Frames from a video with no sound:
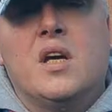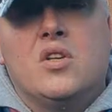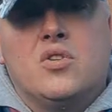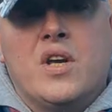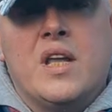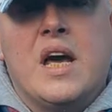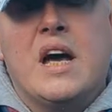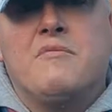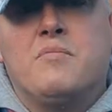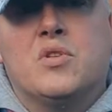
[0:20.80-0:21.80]
three and a
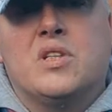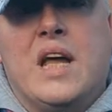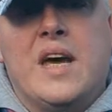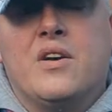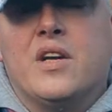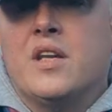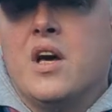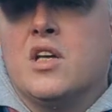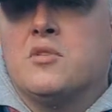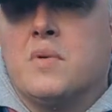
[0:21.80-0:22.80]
half months later in
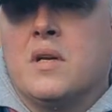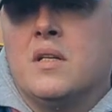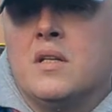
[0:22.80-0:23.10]
hospital.